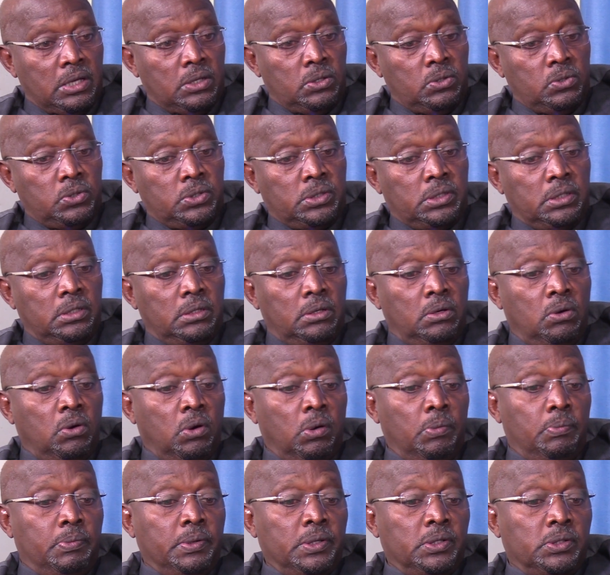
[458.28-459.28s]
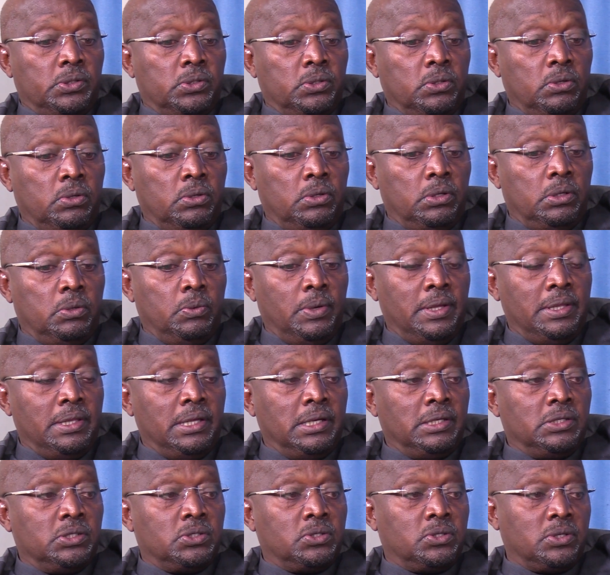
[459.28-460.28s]
You see, hope is sold when
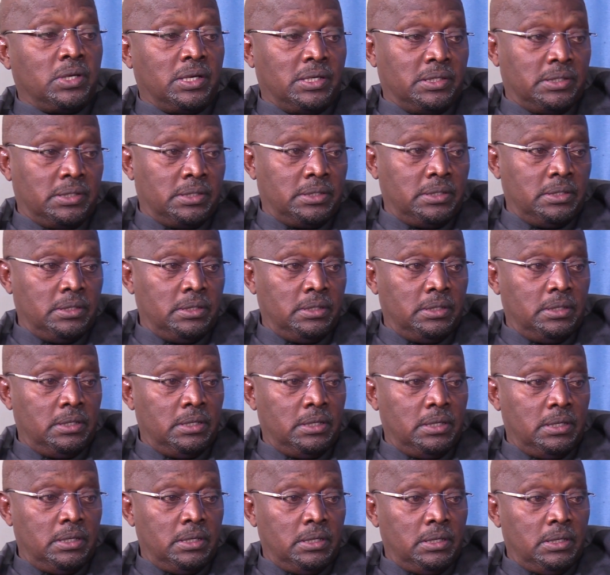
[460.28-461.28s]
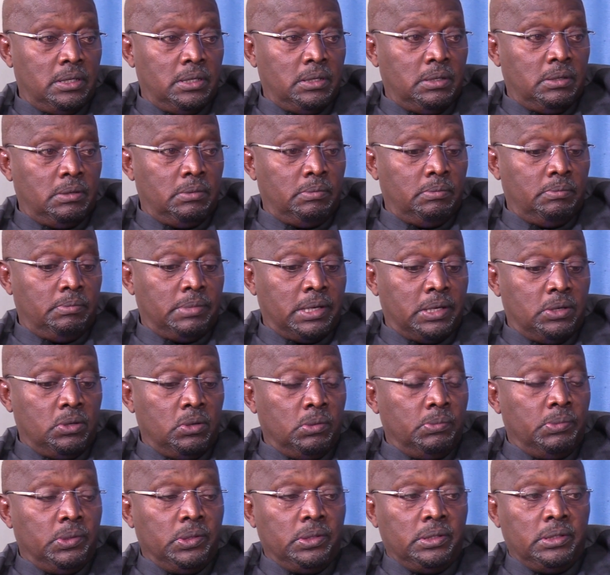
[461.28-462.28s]
there is trust. But
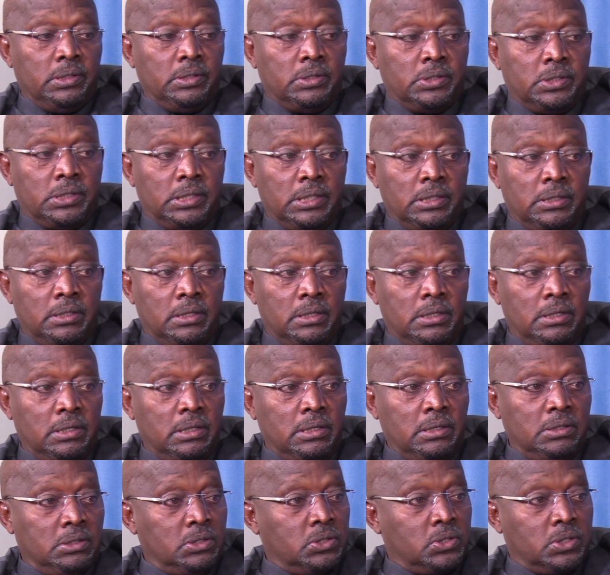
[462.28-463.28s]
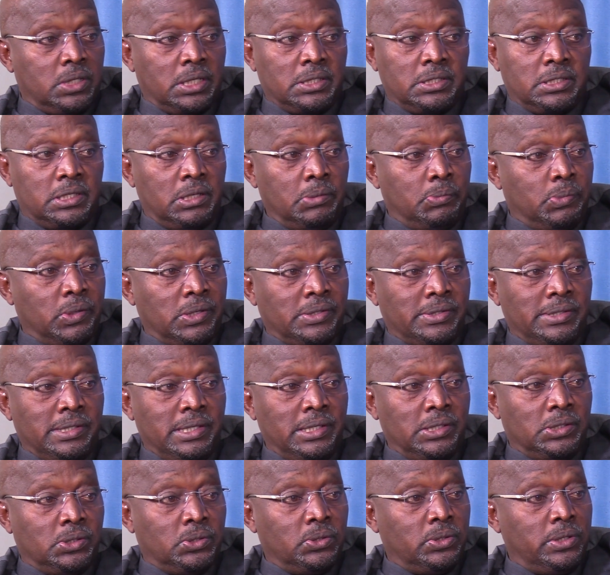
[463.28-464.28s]
nobody still trusts the
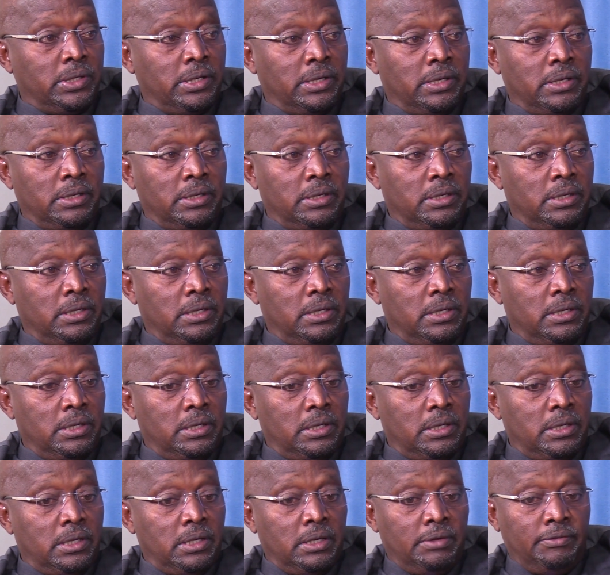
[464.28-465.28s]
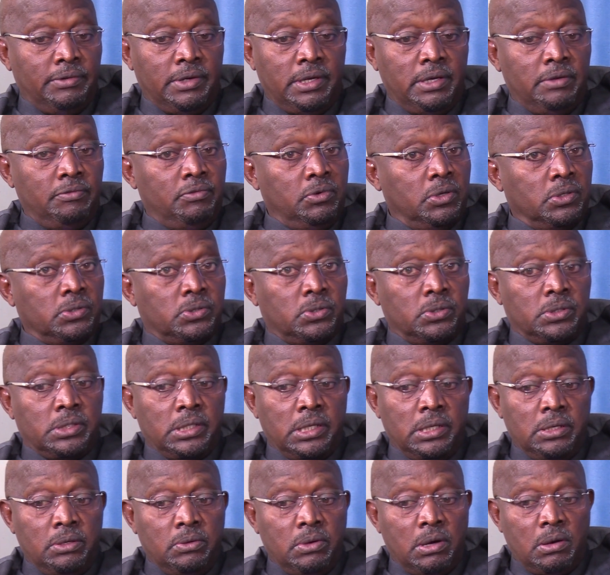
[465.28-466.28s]
president today. Even if he was to
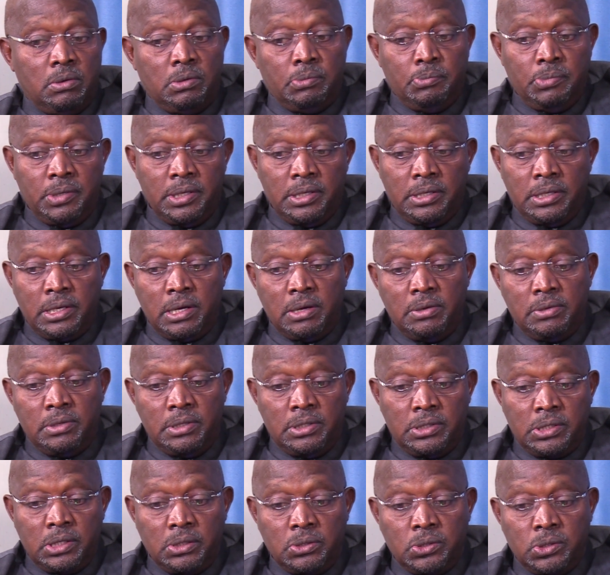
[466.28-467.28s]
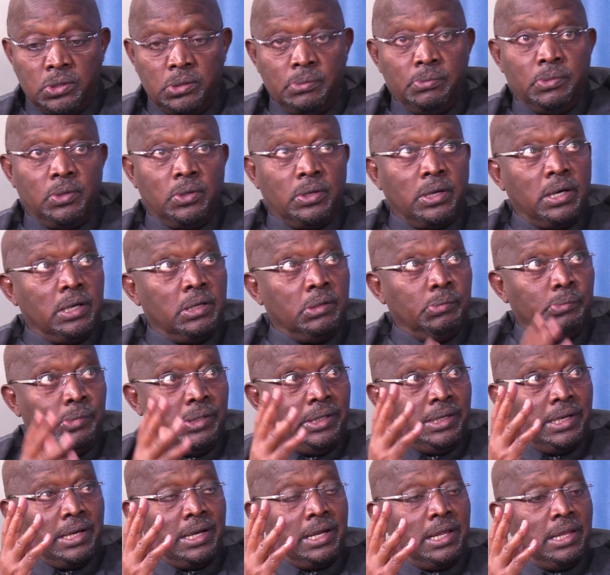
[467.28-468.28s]
tell you, I will bring down this house tomorrow and
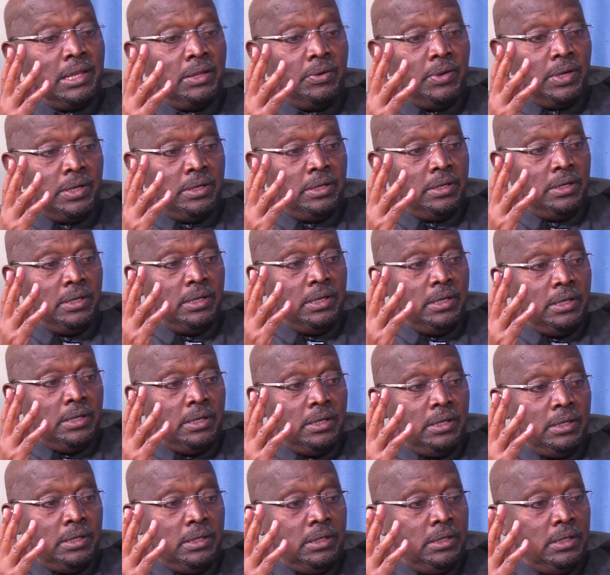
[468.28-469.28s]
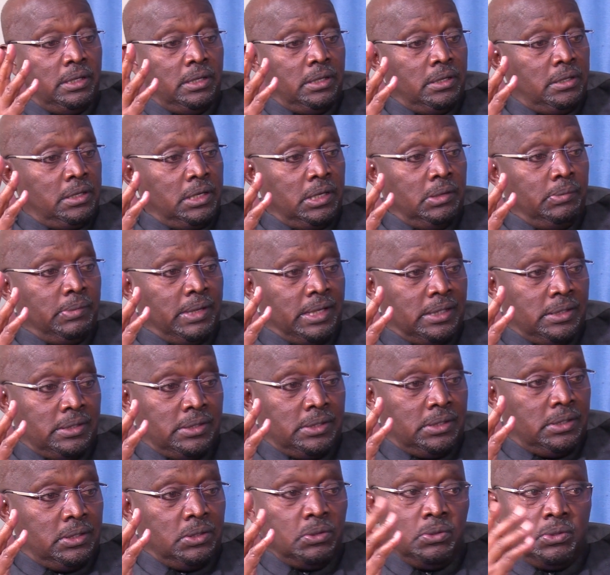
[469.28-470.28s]
build another one in 3
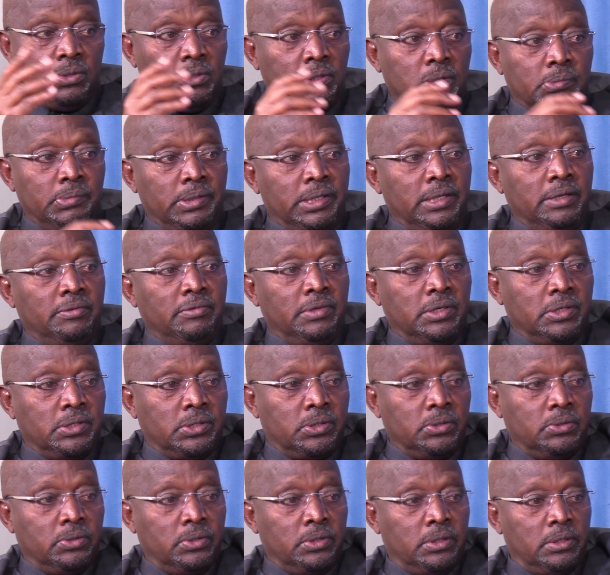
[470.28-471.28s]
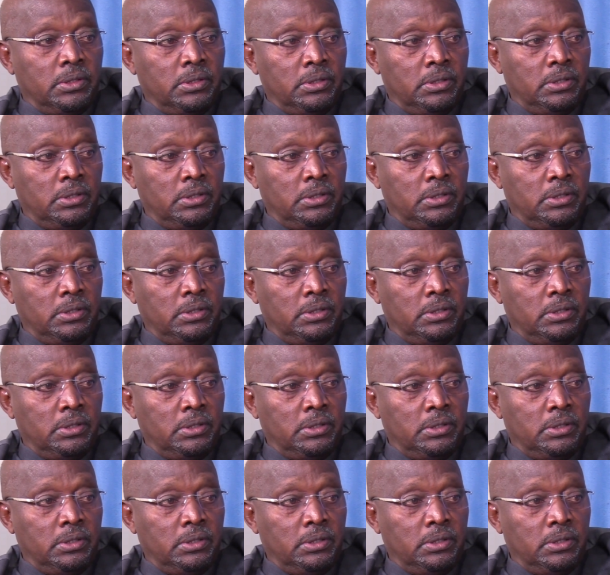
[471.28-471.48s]
months, you will not believe the story.